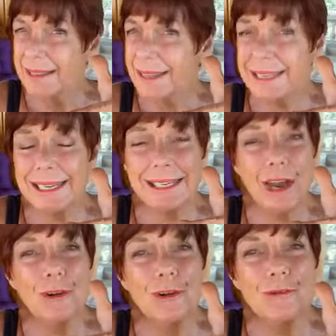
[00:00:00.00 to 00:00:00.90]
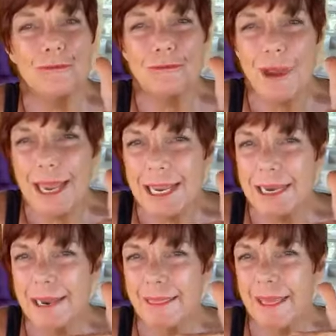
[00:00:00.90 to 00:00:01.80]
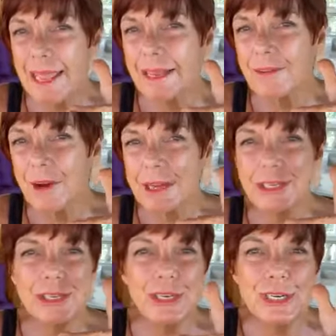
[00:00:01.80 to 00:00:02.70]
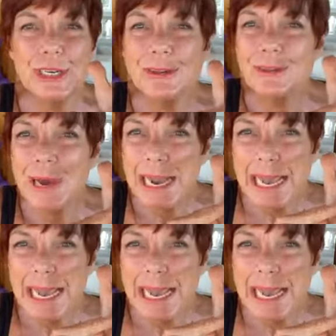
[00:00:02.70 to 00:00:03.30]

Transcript: This is a great thing for us to do.